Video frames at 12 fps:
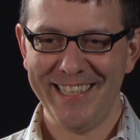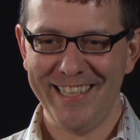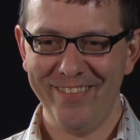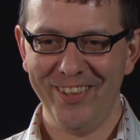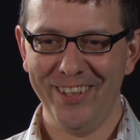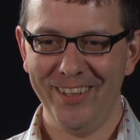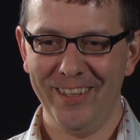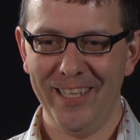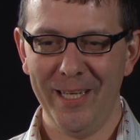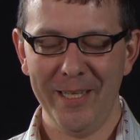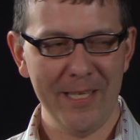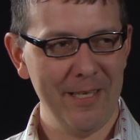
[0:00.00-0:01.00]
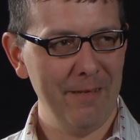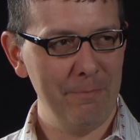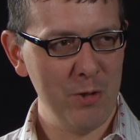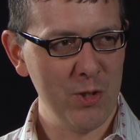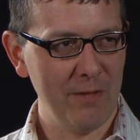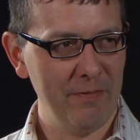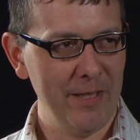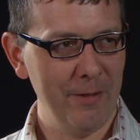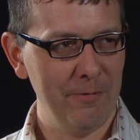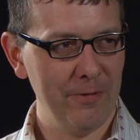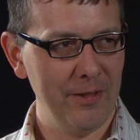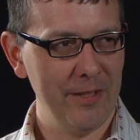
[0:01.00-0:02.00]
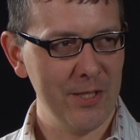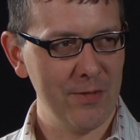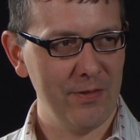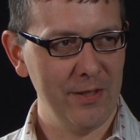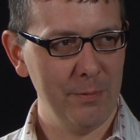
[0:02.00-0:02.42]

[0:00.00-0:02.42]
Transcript: even a little, he did a music video for us for